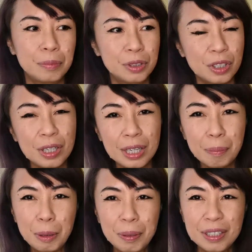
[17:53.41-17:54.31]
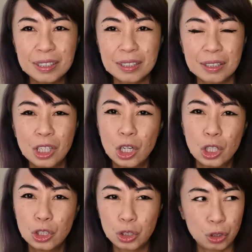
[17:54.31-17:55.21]
sort of like maybe it's a
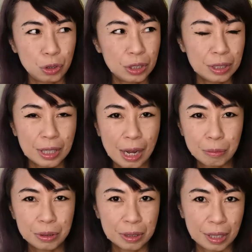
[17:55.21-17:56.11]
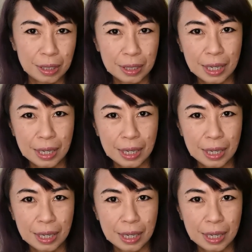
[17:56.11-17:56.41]
student counselor